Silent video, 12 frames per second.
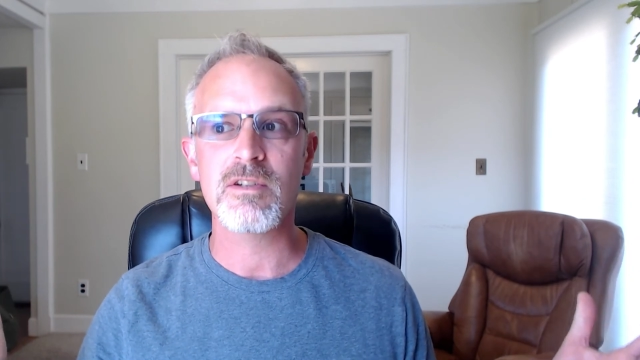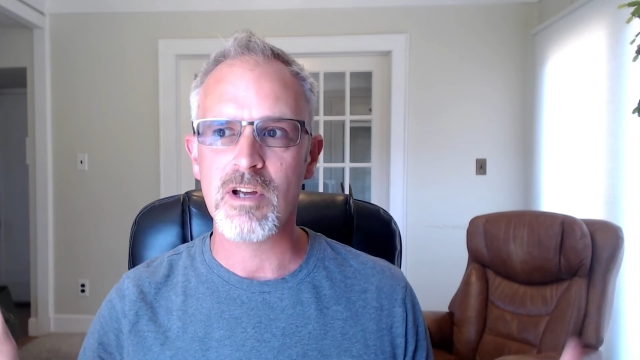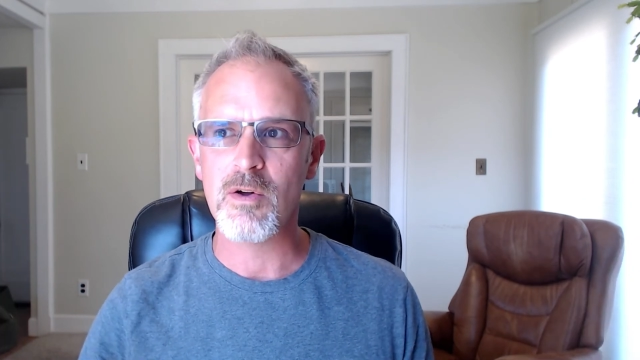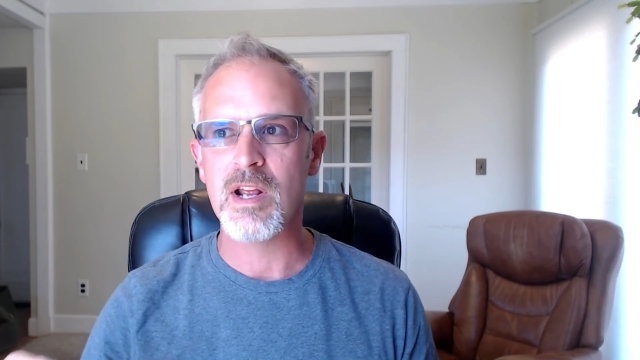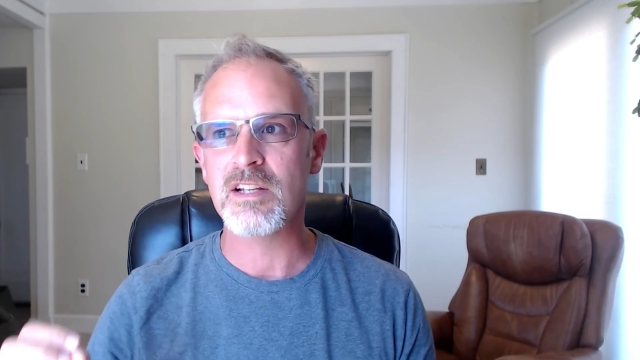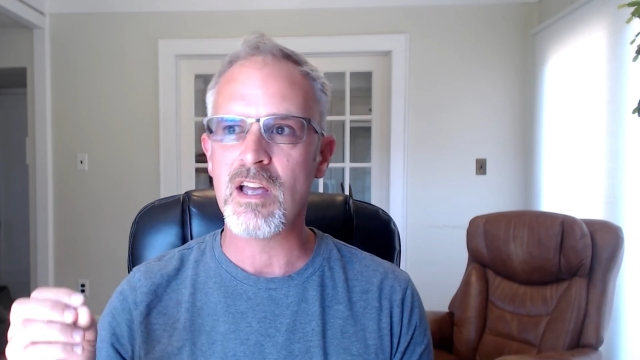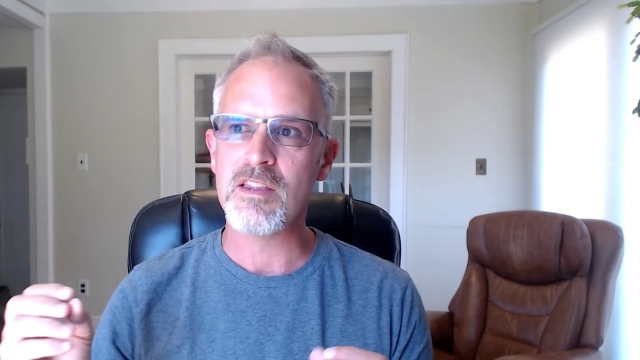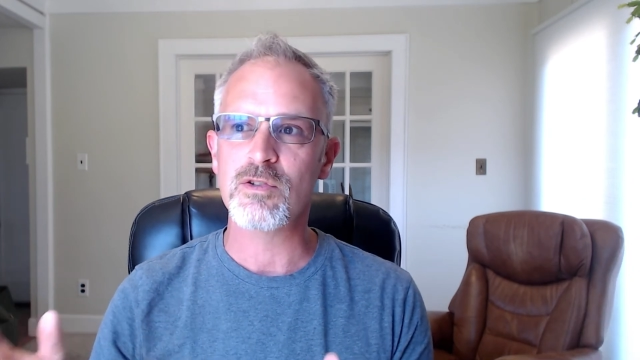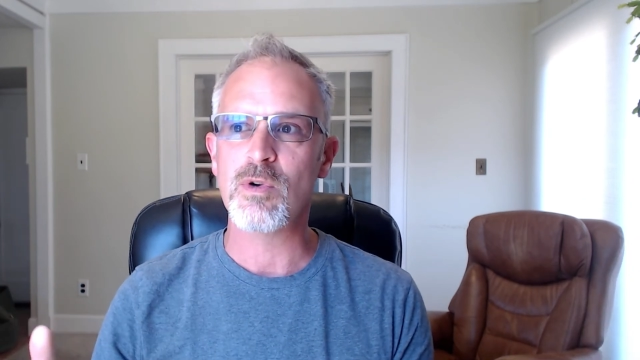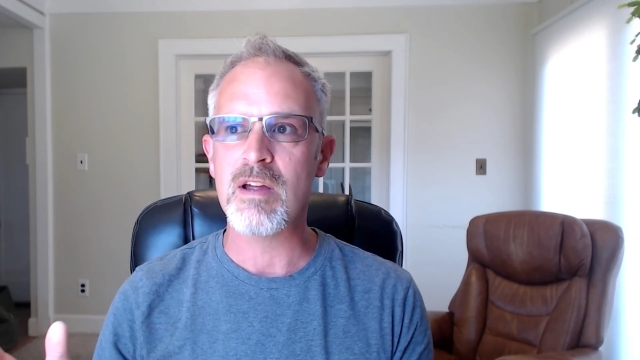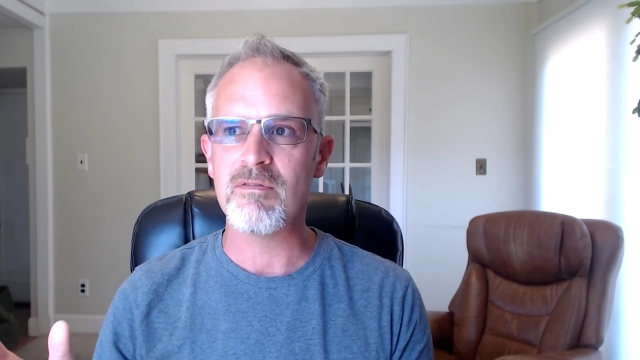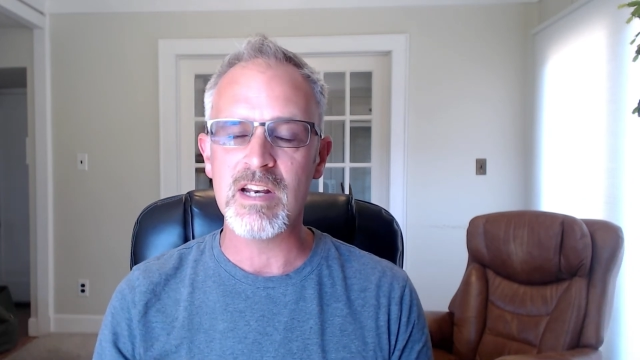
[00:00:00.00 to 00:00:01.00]
ago and I saw this
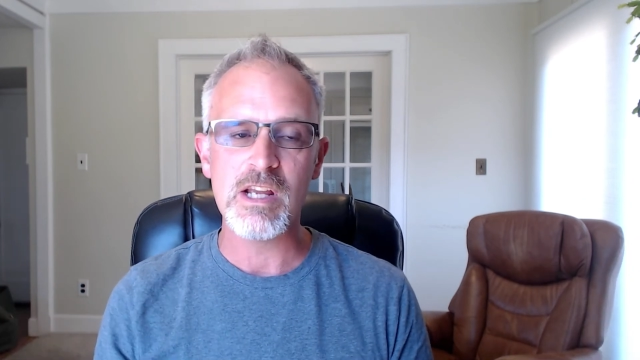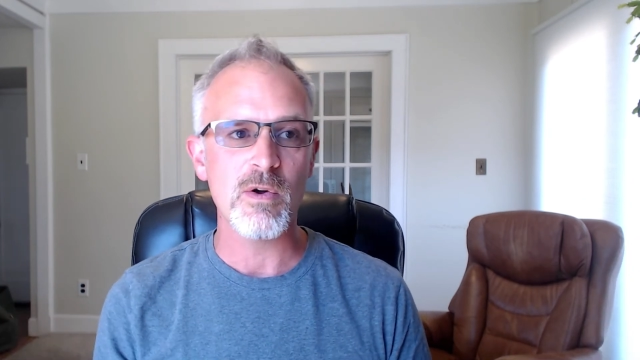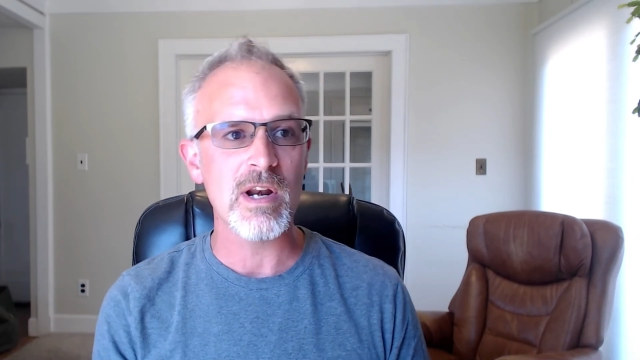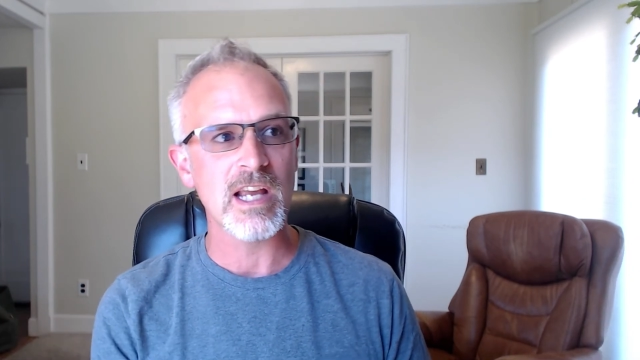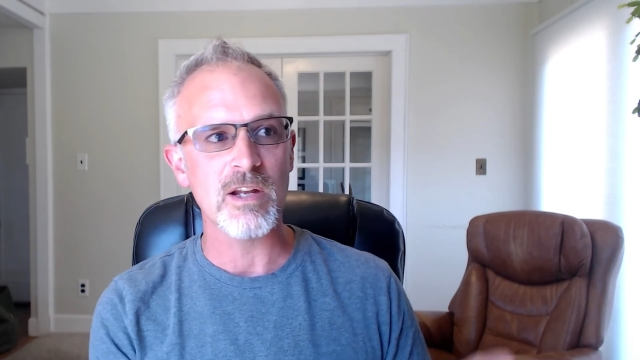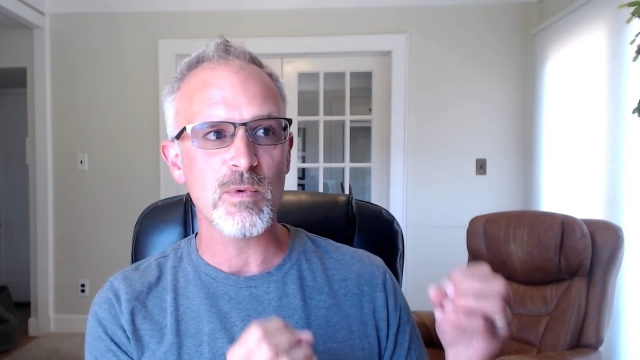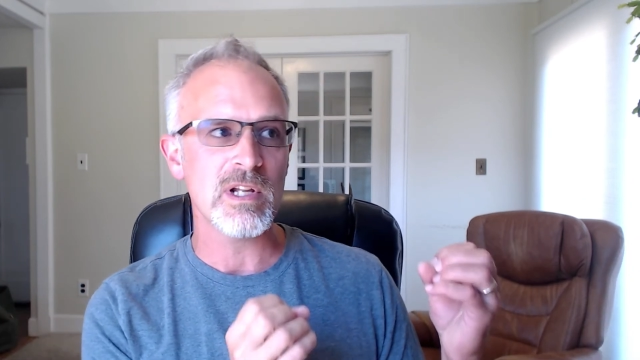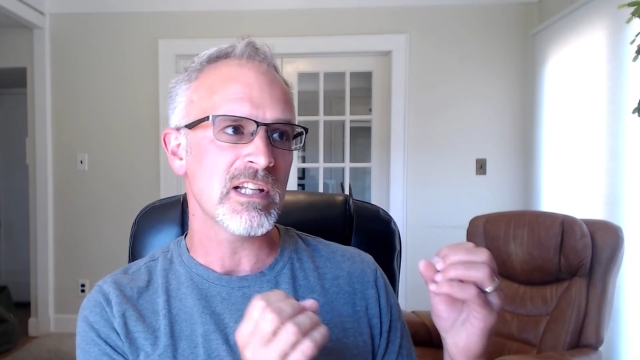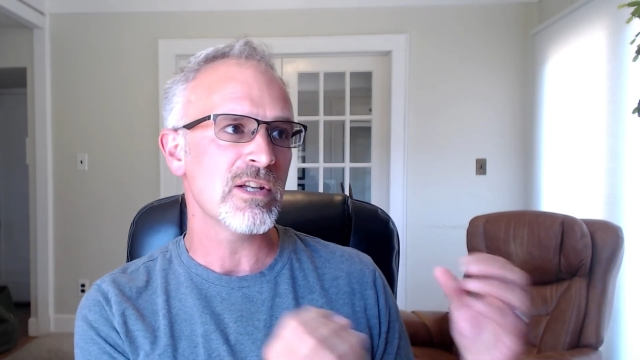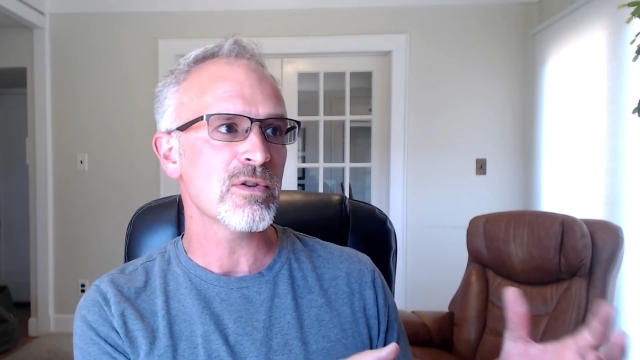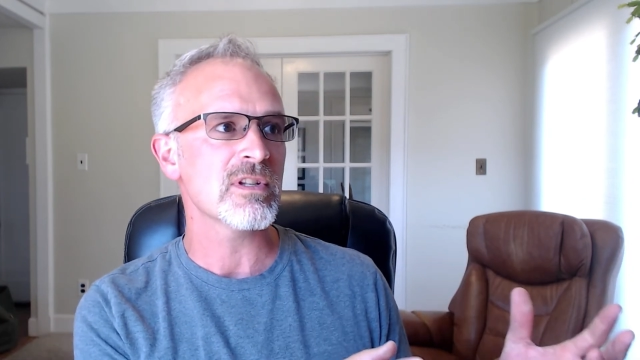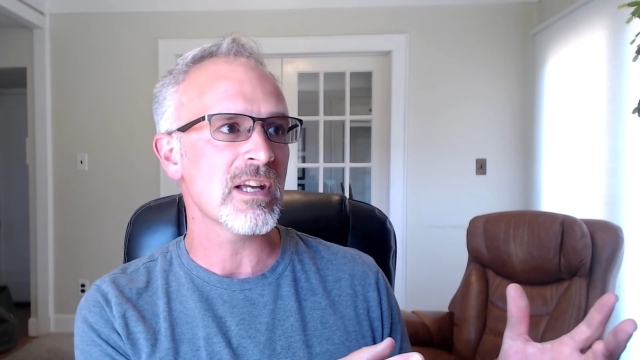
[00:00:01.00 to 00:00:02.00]
great video and I could
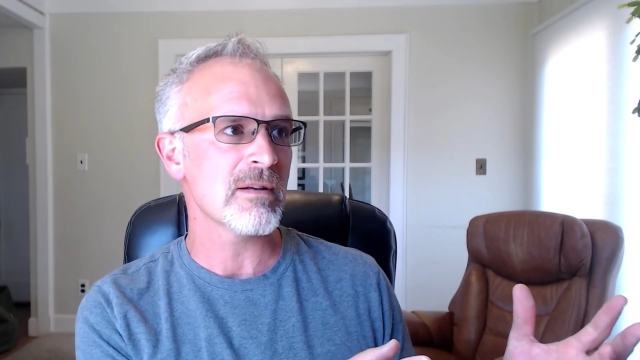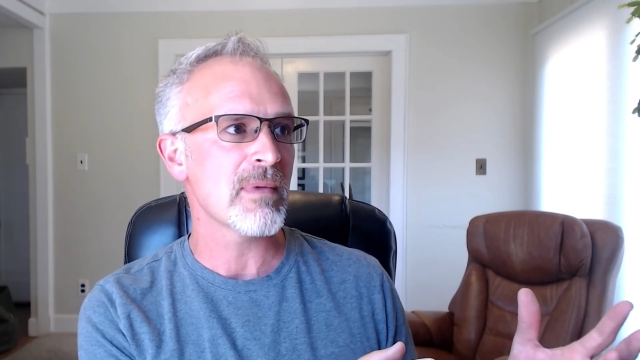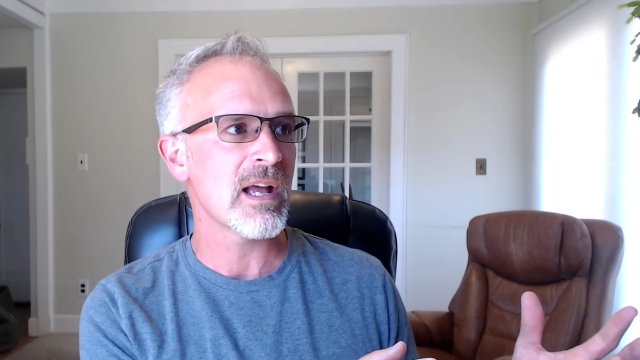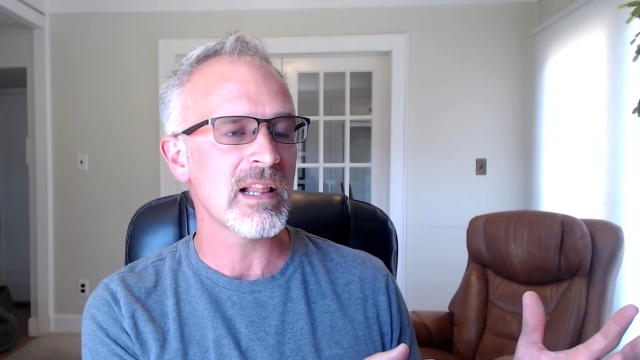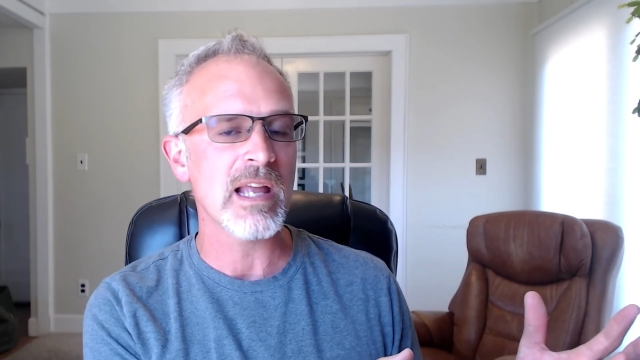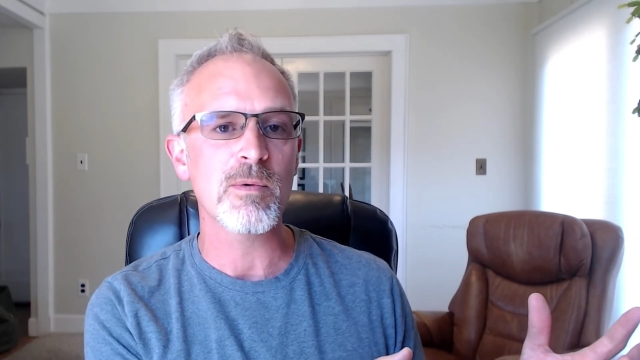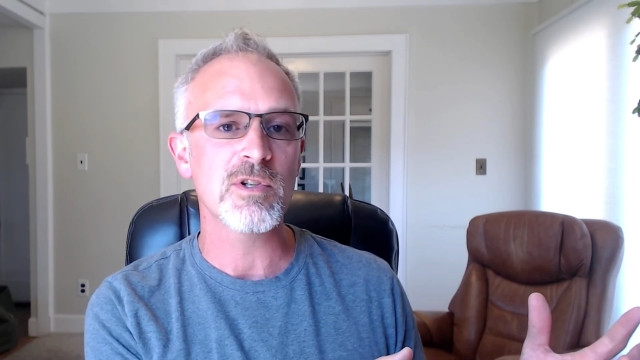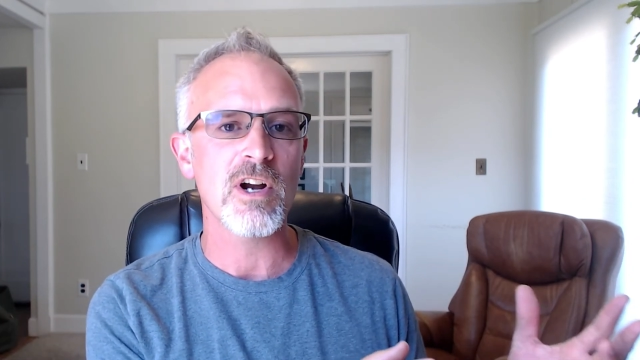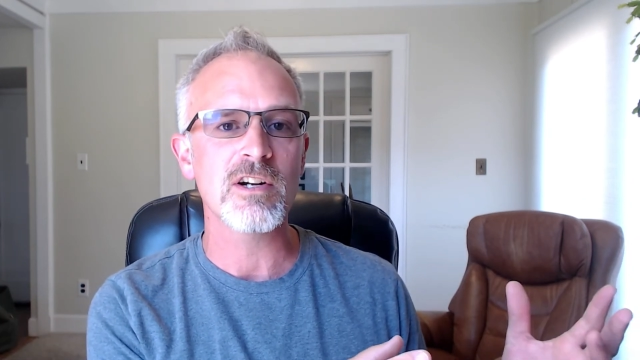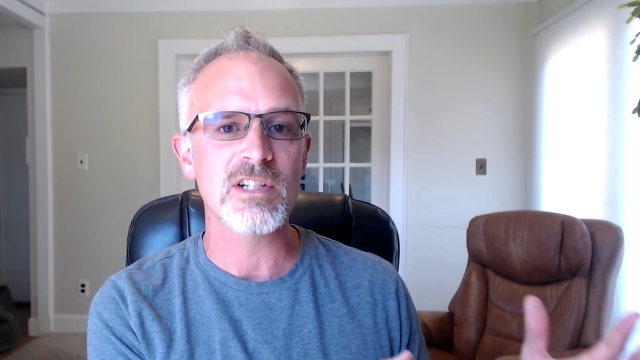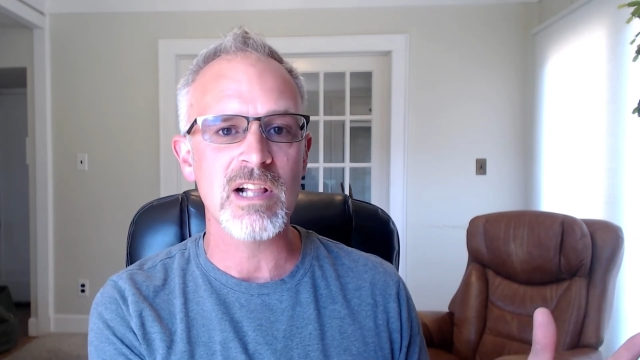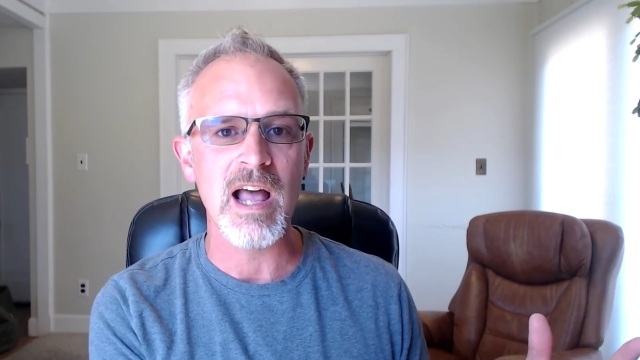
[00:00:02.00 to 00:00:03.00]
really use it in my language
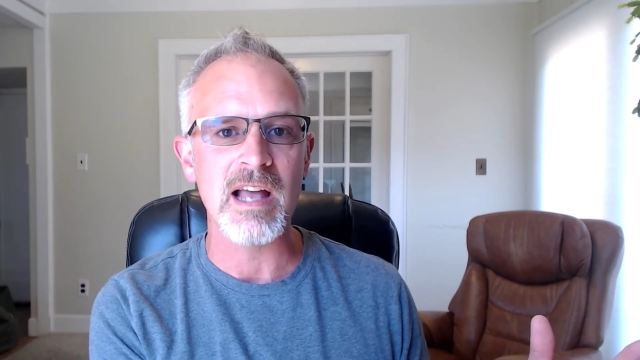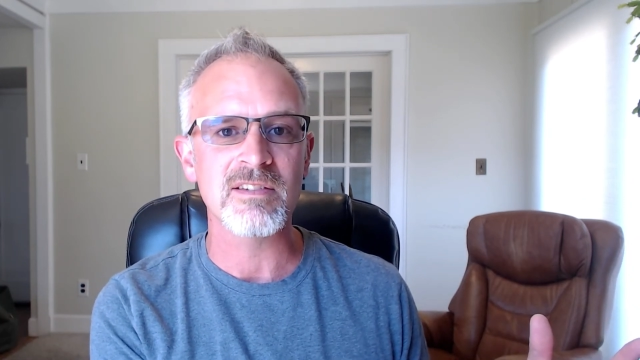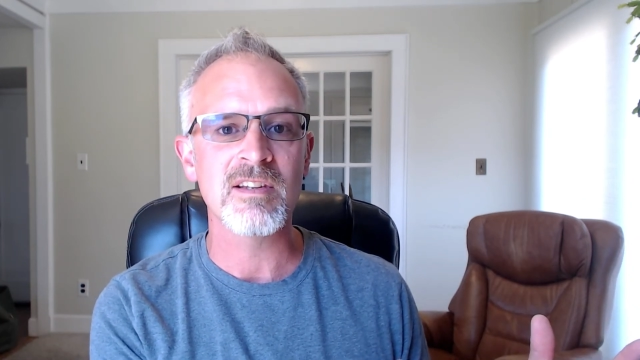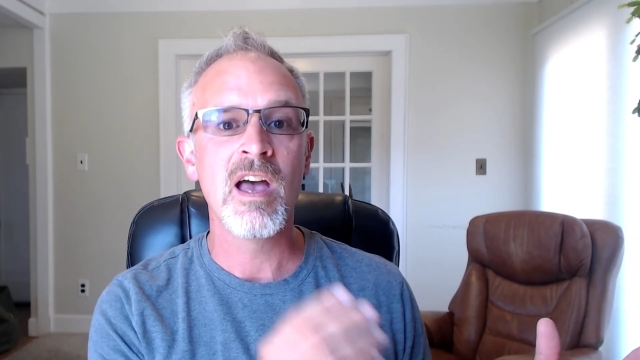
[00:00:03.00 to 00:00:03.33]
arts class,